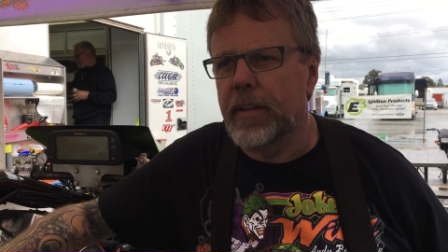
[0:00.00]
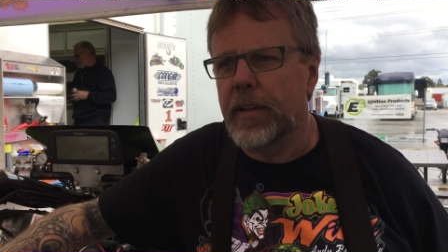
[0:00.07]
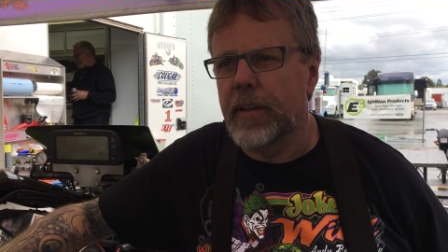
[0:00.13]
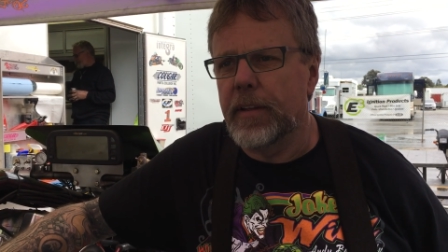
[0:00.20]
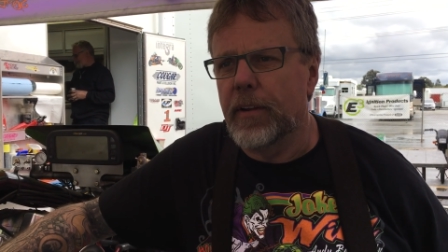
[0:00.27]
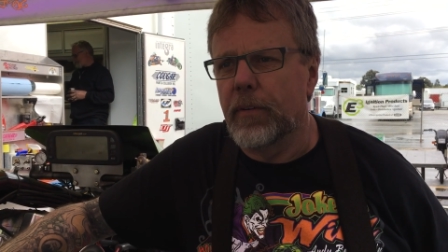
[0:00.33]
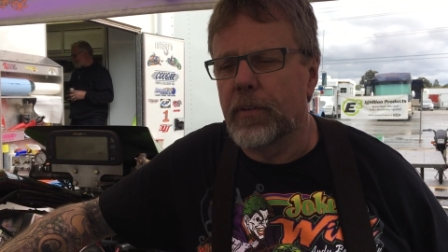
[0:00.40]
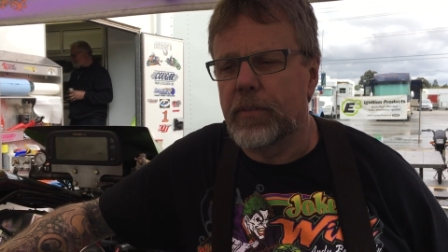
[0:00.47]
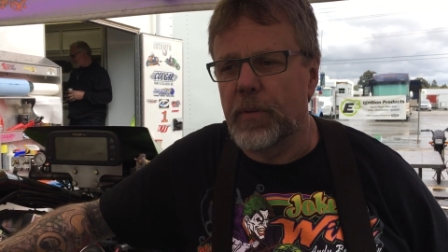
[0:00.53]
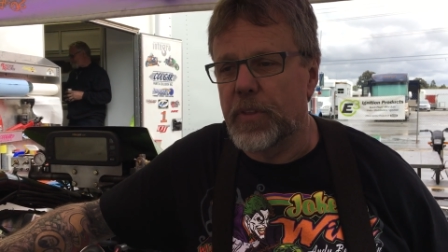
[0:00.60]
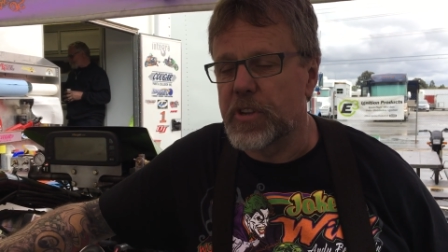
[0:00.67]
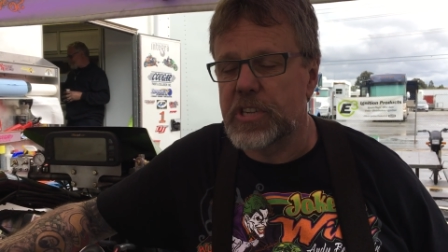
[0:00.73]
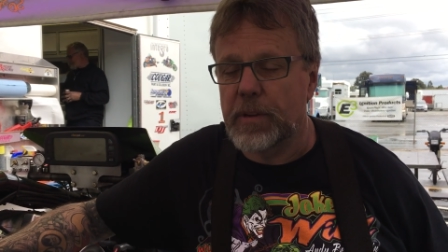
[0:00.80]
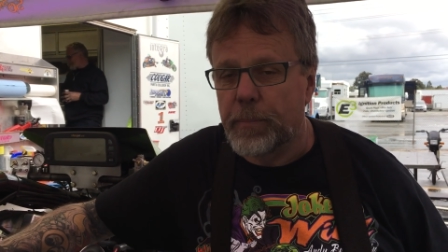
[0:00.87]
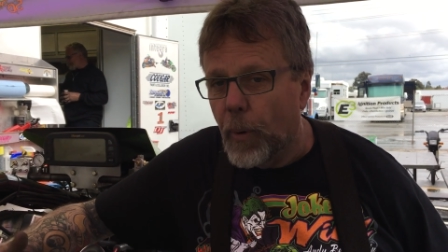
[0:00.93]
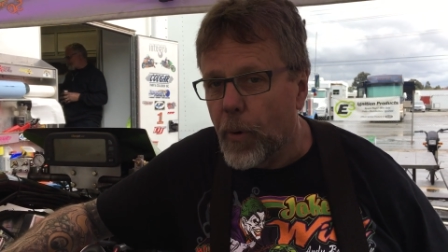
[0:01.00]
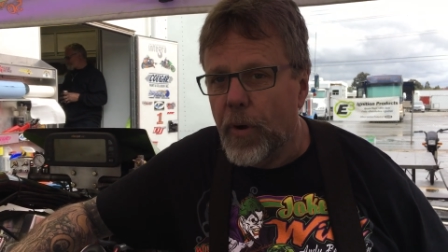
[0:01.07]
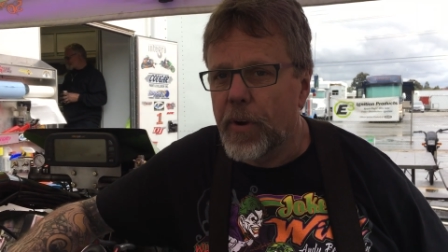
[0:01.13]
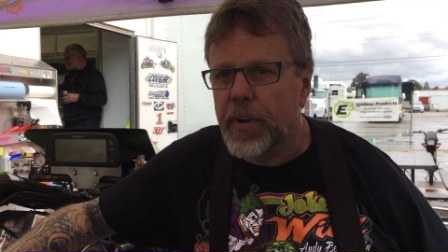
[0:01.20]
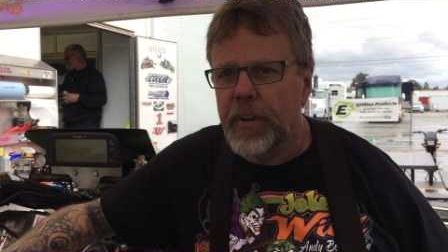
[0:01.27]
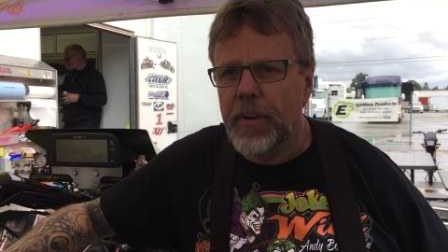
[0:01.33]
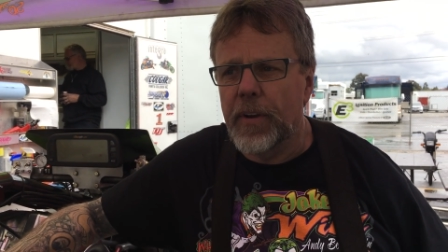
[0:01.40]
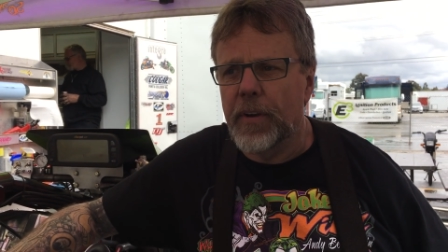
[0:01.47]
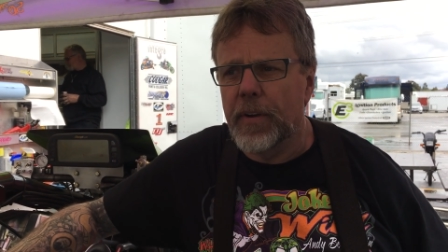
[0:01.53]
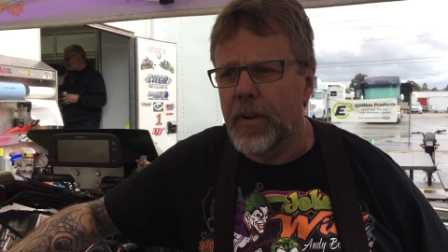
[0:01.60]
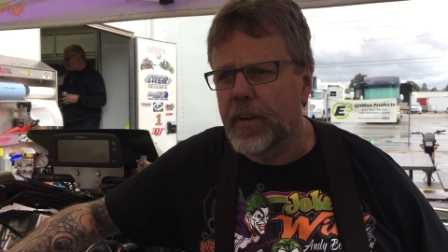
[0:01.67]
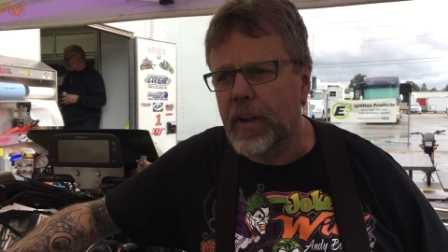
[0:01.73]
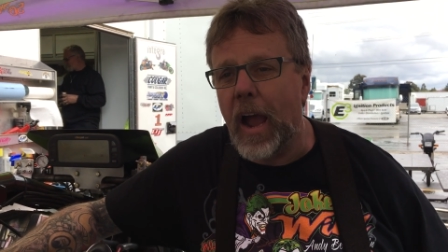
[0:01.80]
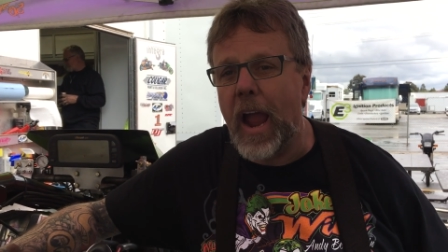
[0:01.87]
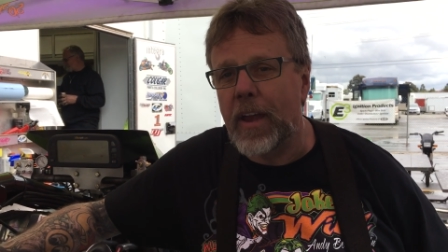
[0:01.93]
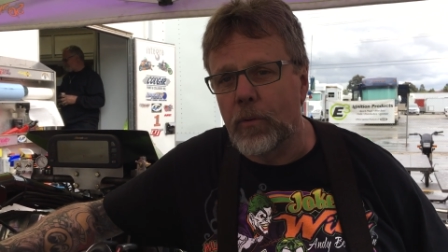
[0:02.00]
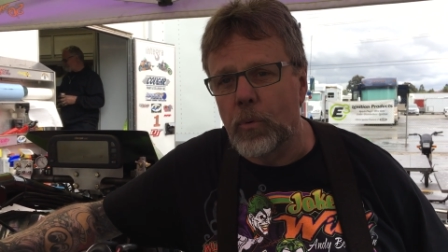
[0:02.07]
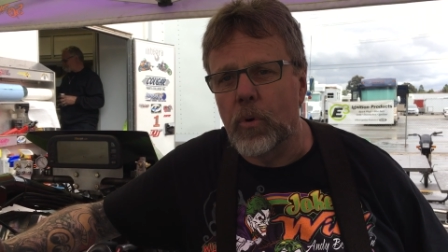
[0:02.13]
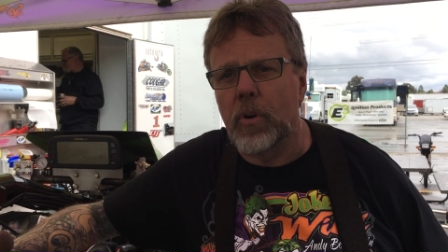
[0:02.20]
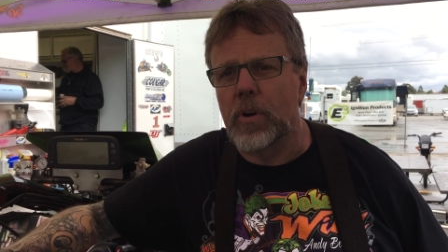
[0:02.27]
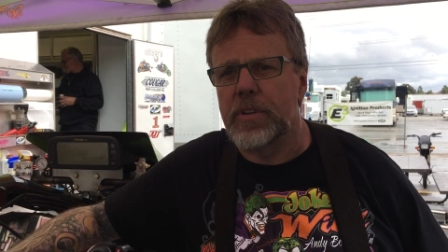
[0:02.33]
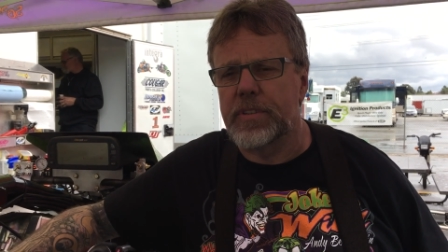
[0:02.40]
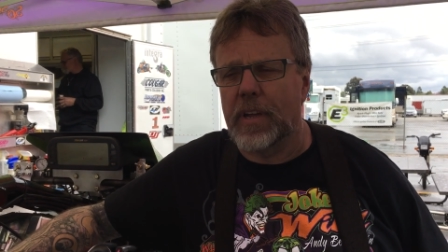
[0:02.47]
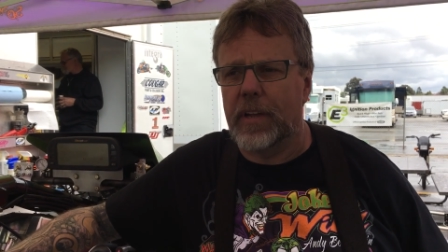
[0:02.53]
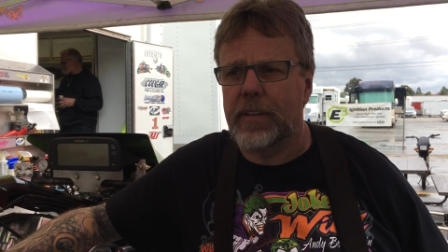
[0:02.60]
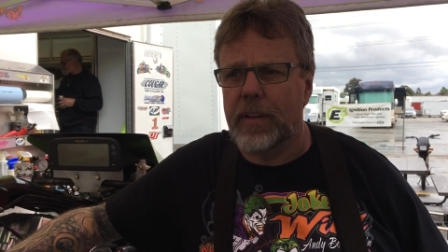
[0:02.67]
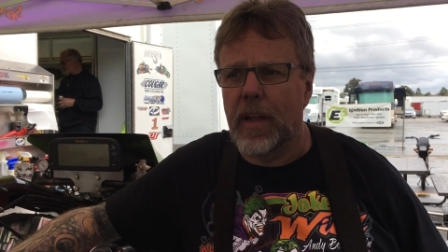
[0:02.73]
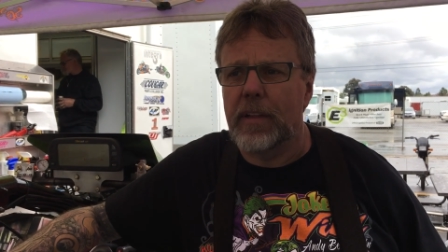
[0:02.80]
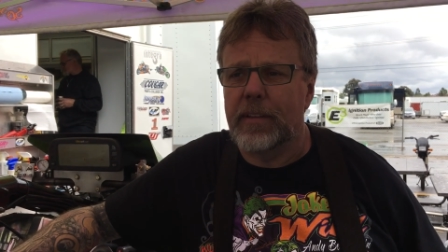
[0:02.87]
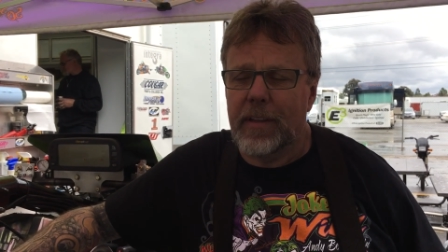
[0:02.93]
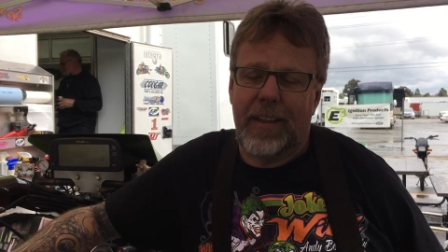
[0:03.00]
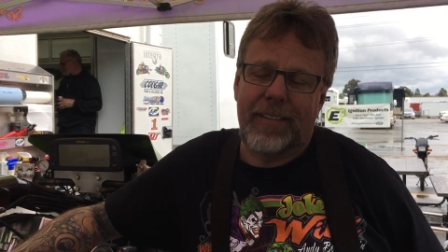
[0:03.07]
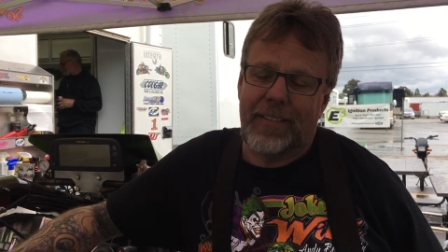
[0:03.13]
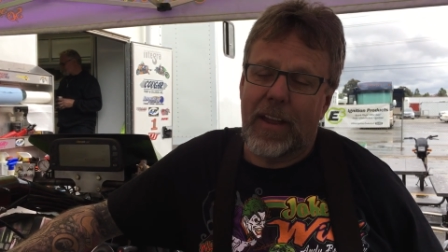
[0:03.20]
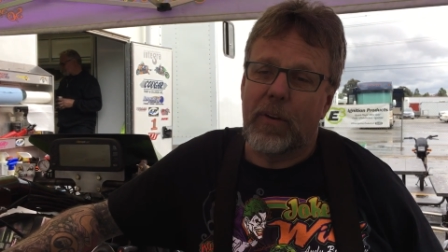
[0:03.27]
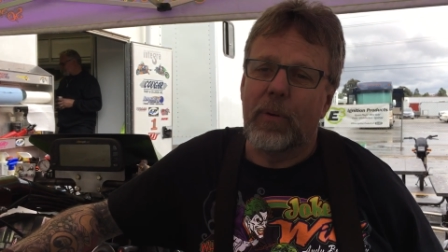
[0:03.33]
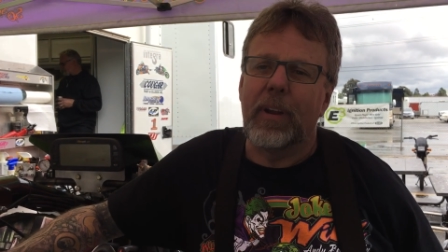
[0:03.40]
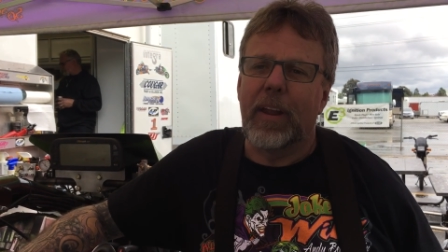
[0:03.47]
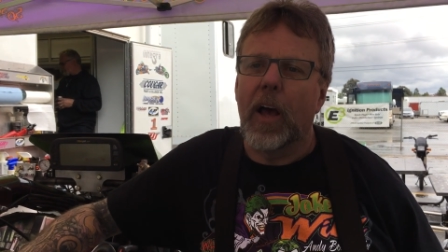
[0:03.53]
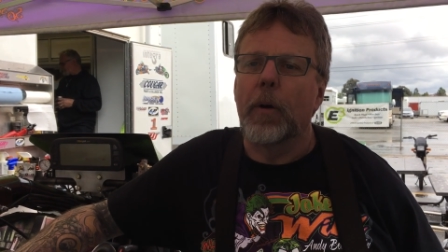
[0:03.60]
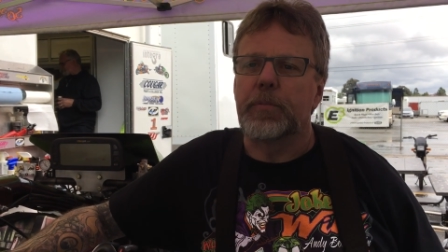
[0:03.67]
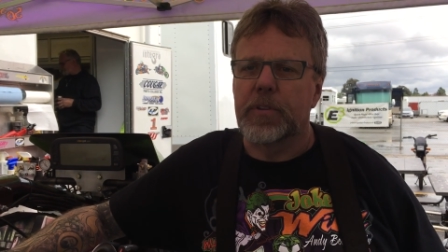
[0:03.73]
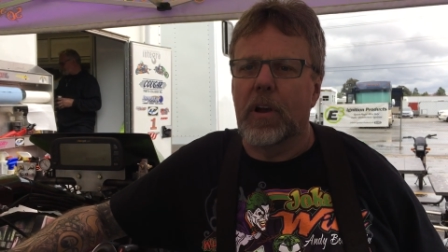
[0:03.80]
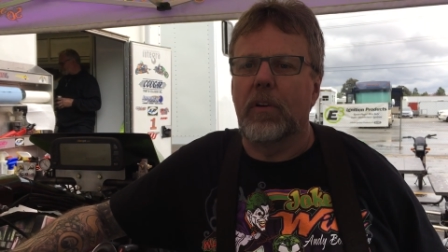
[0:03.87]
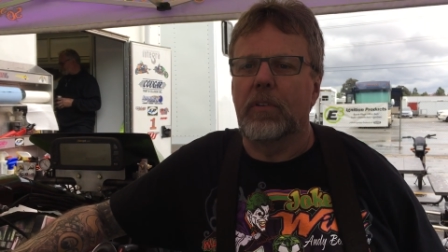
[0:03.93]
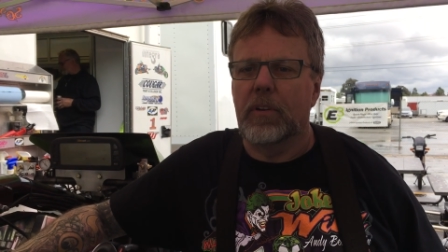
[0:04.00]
You know, for the support, their kind words, that really helps out.